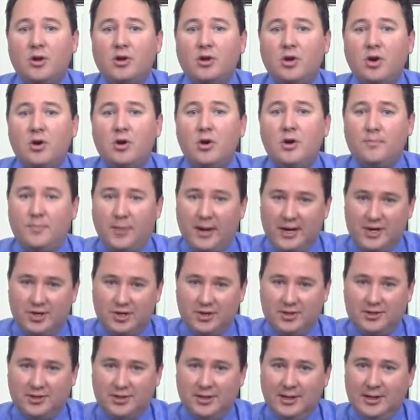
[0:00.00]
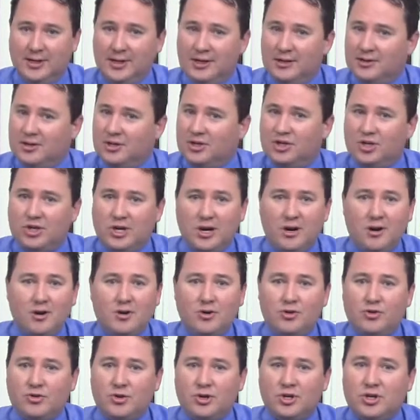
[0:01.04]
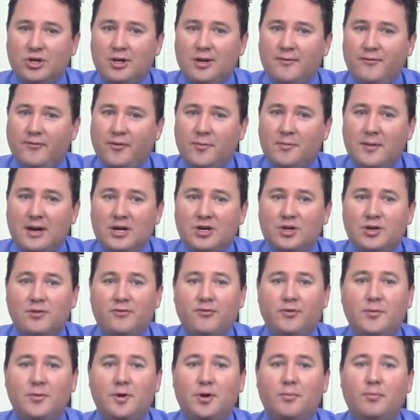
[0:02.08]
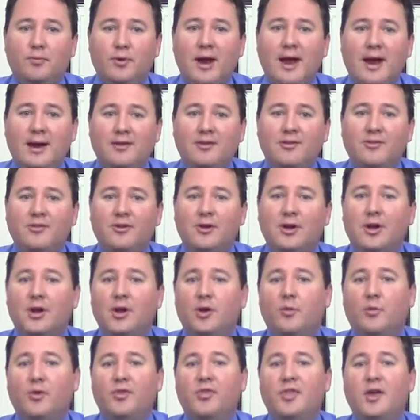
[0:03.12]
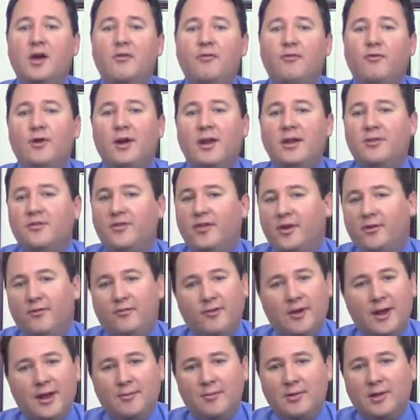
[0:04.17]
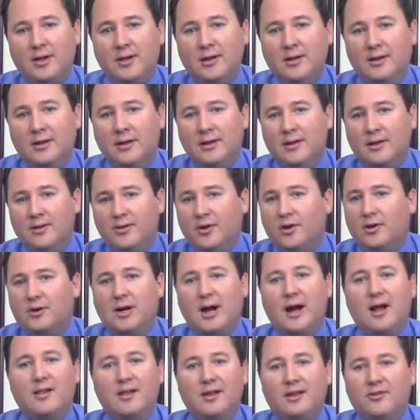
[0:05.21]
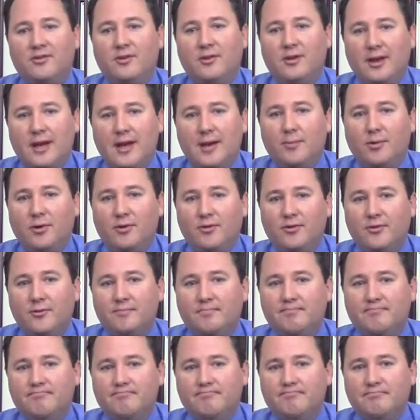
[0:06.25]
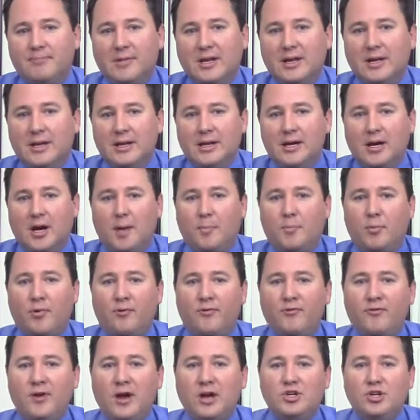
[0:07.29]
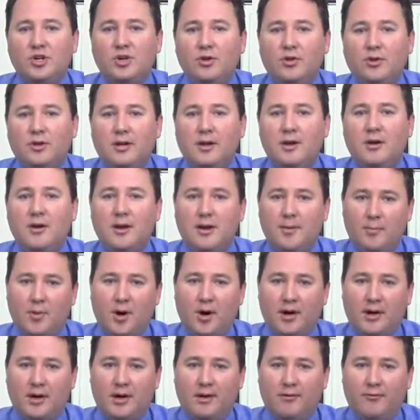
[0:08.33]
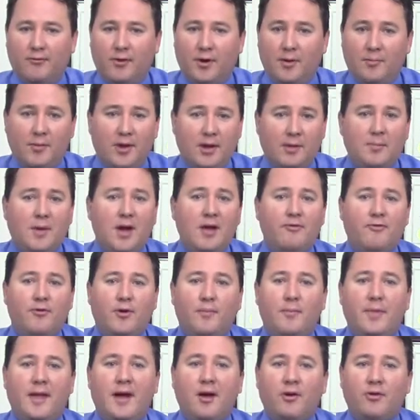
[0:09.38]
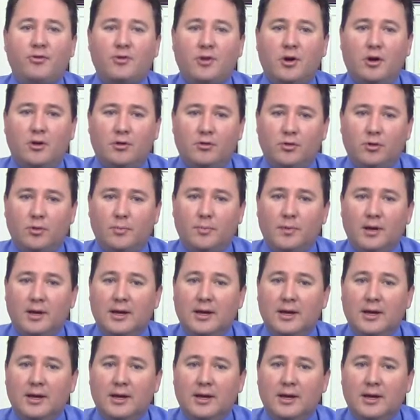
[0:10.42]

current patients to share nutrition information from your practice with their friends, their family, their colleagues, and neighbors. A professional internet marketing firm like my firm, the House Call Group,